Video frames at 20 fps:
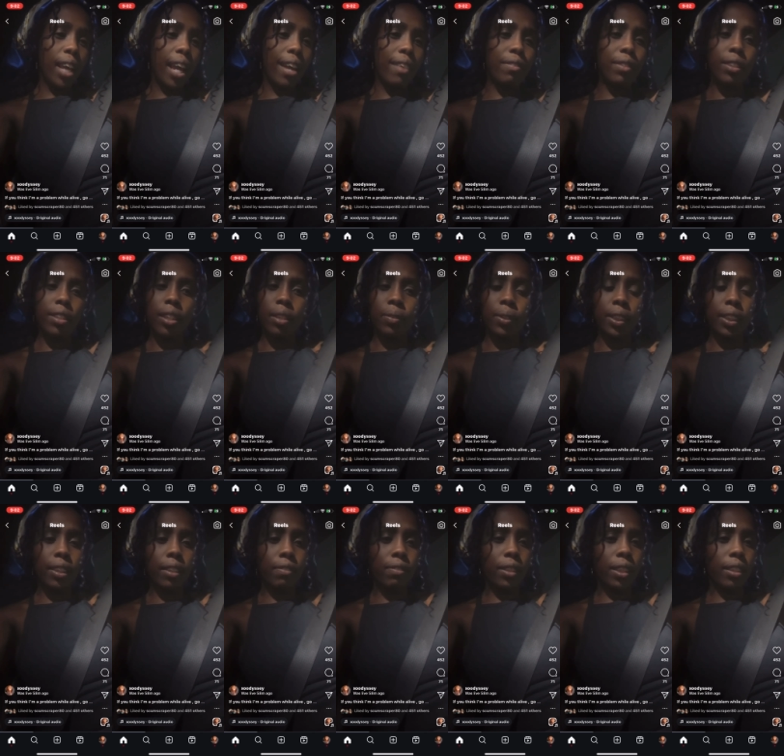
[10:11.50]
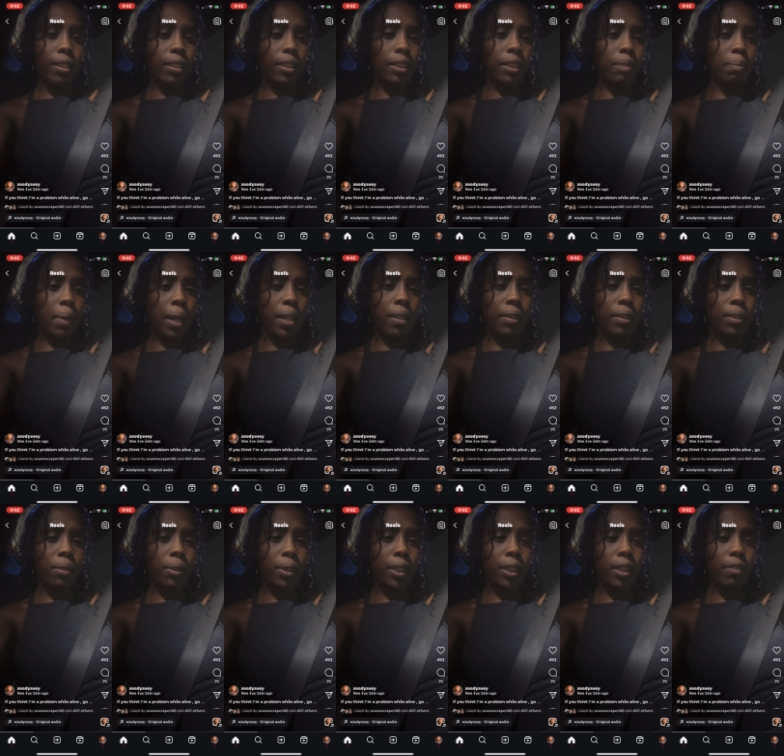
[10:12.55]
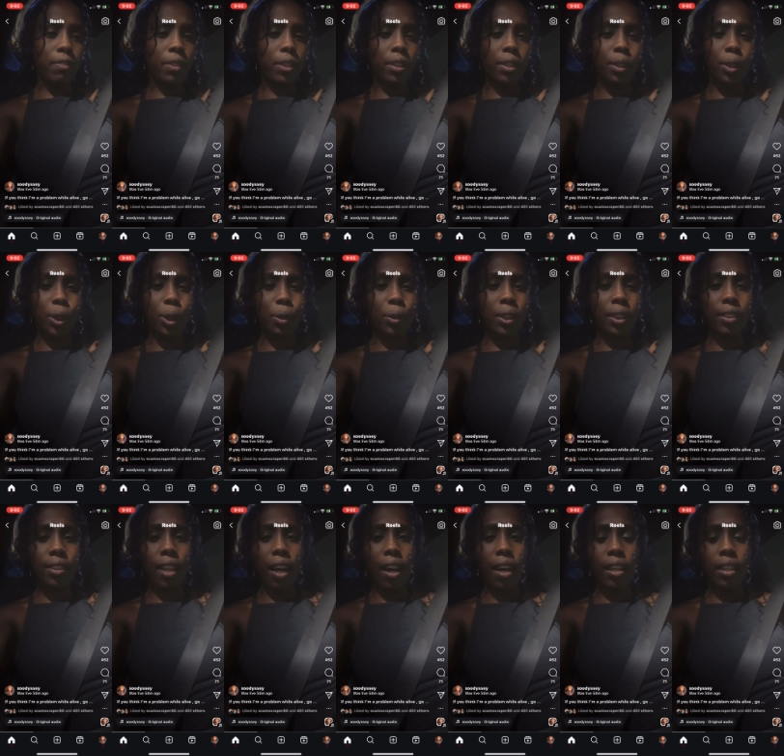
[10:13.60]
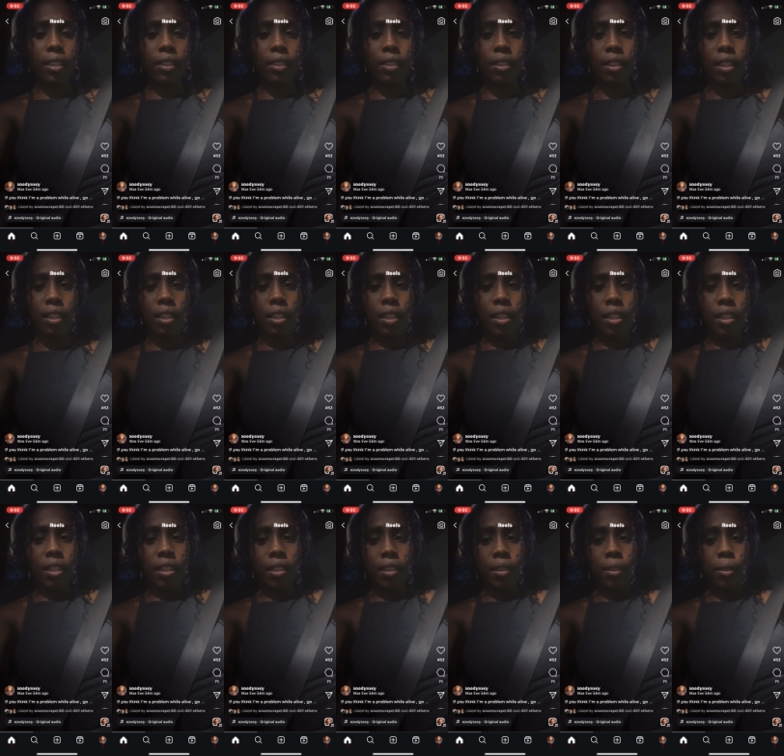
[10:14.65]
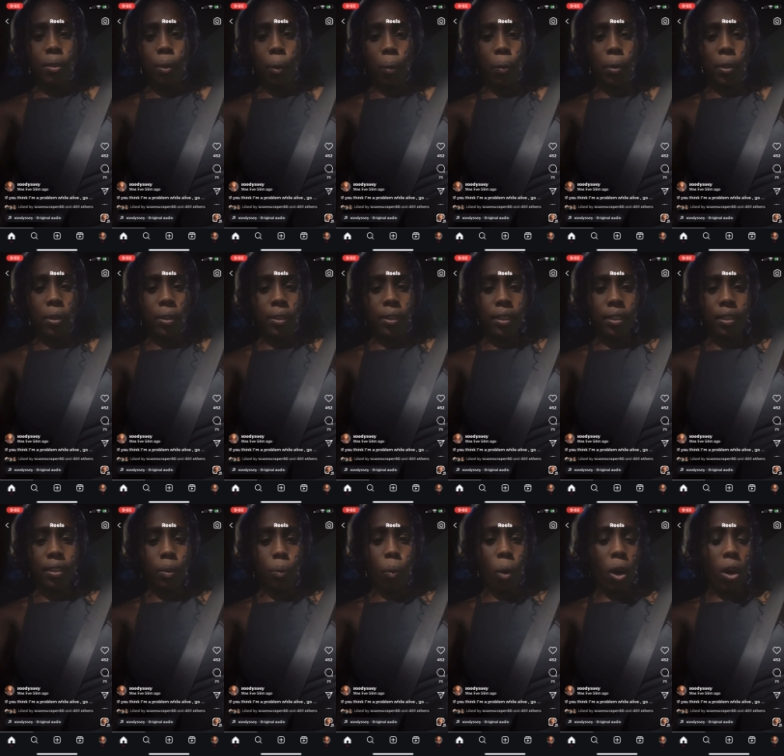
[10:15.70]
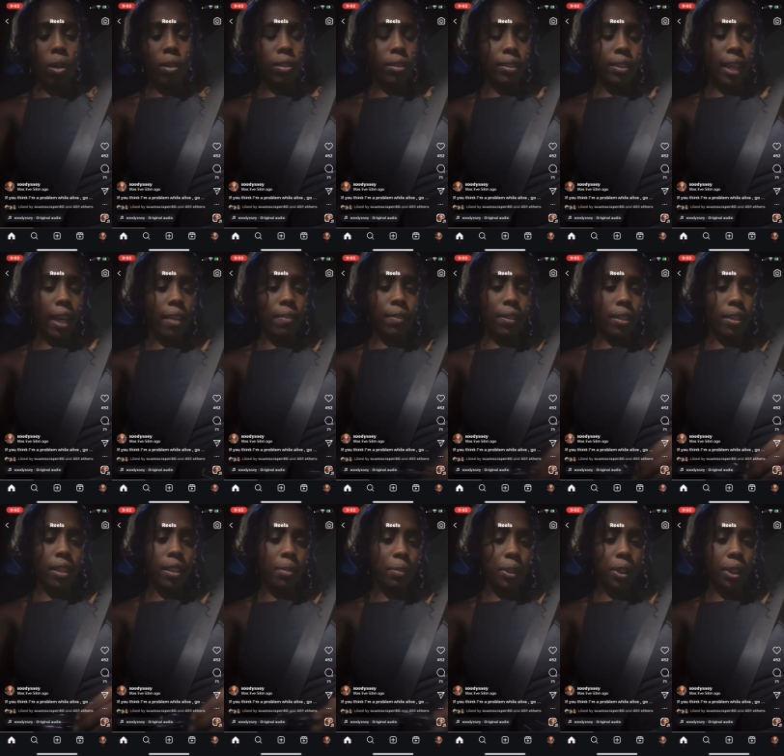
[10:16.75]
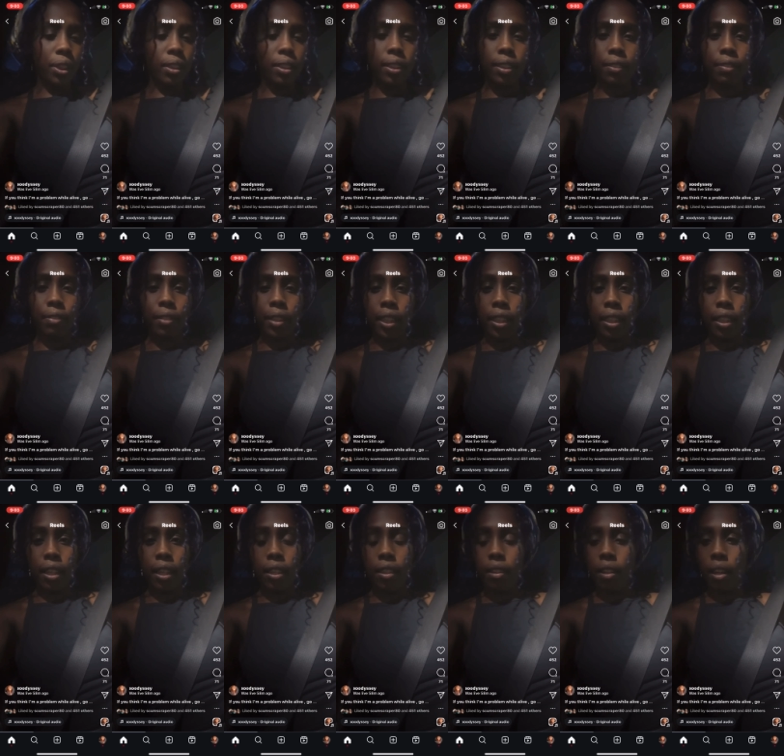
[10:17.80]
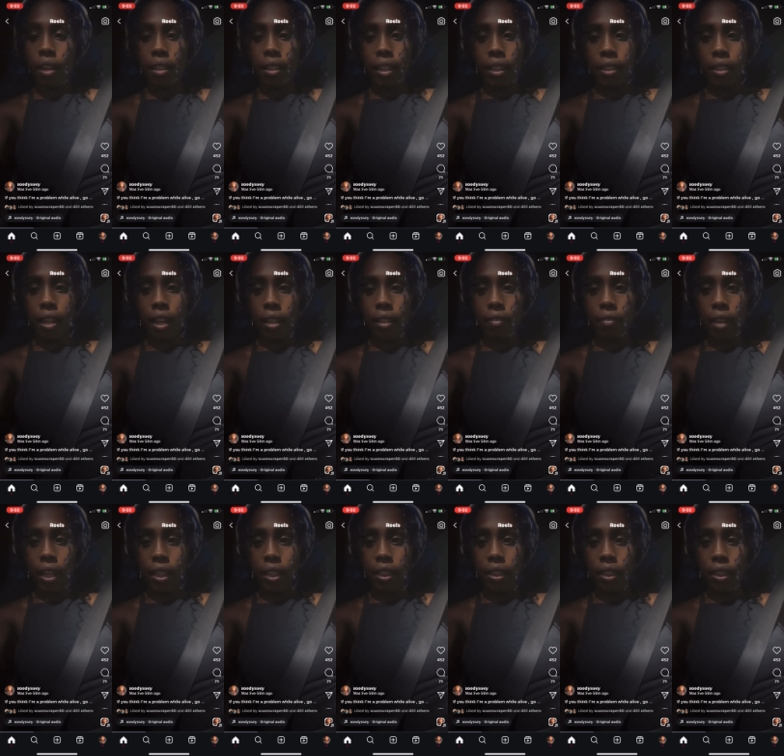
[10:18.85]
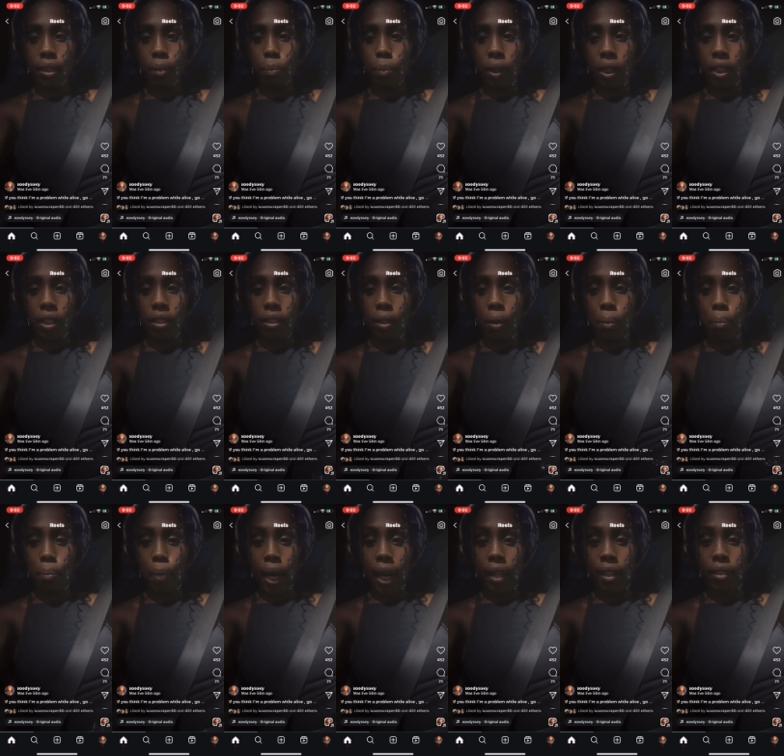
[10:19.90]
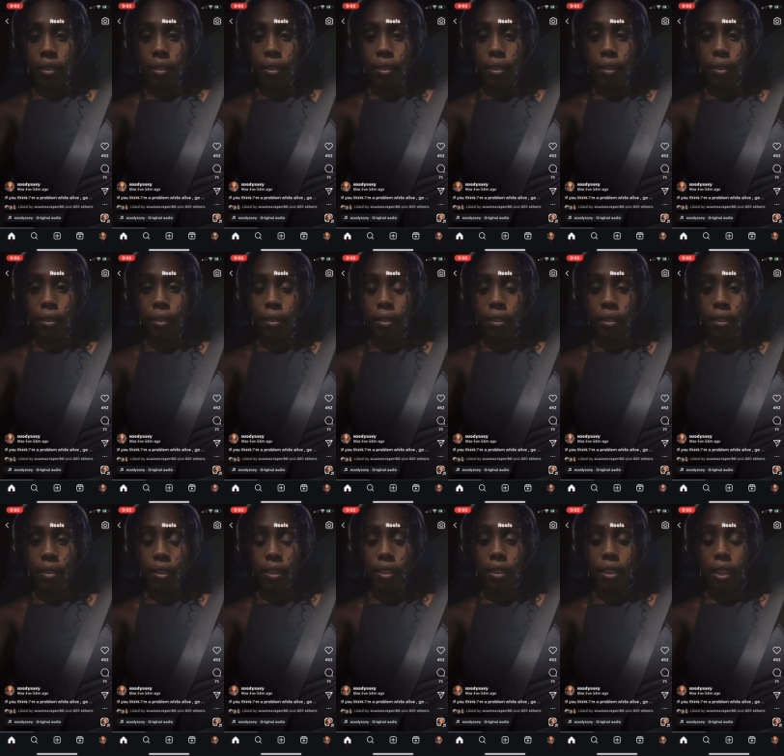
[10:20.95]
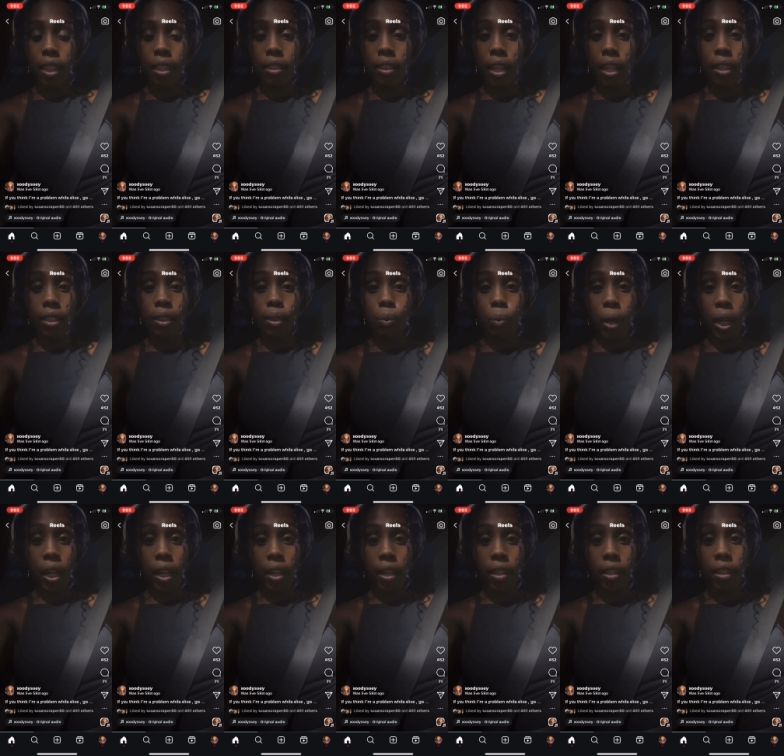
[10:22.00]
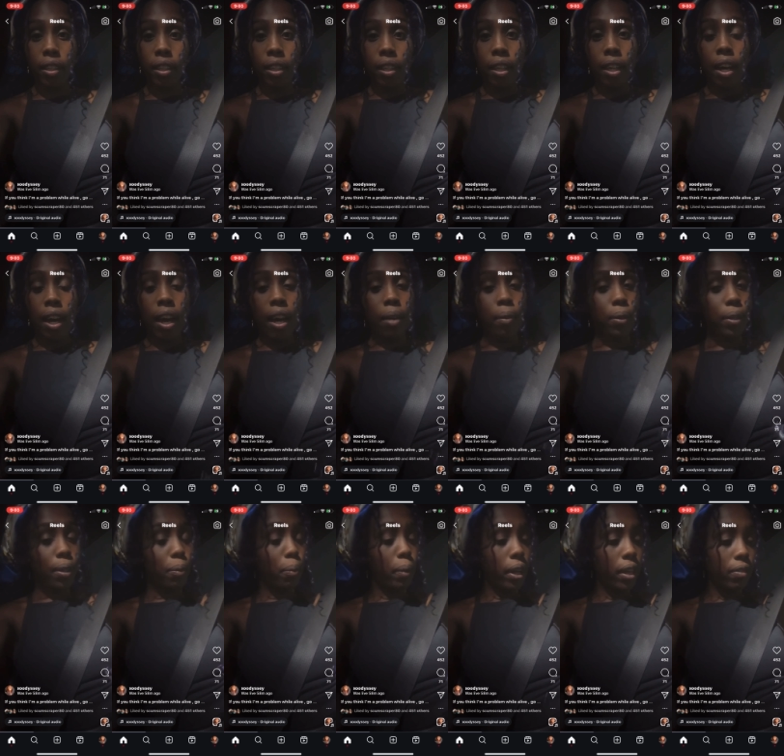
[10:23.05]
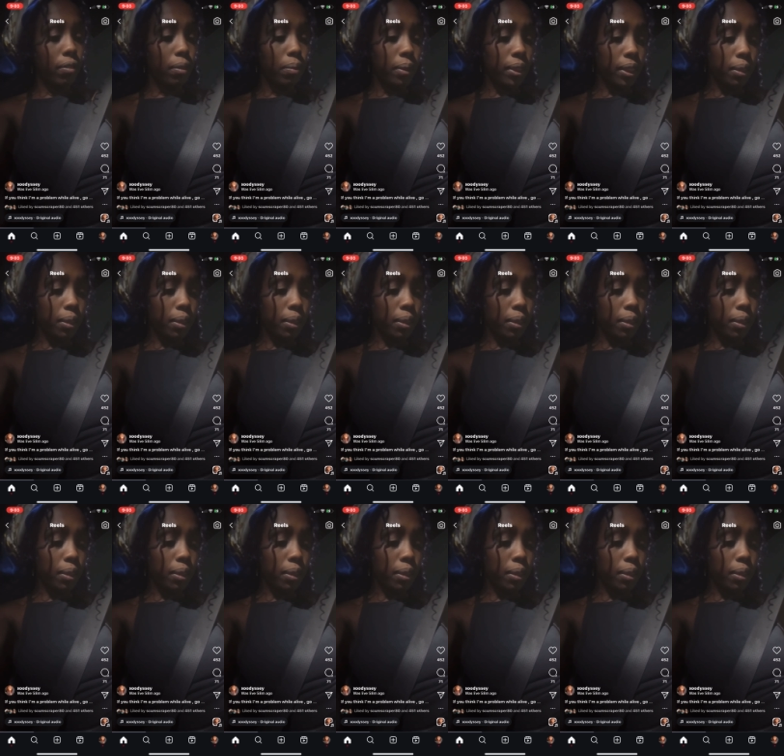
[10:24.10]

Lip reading: Everything was different. The smells were different. The street signs, the doors, the walls, everything was just different. And I thought, like, God, if I could just please go back to the States, I swear I will get away from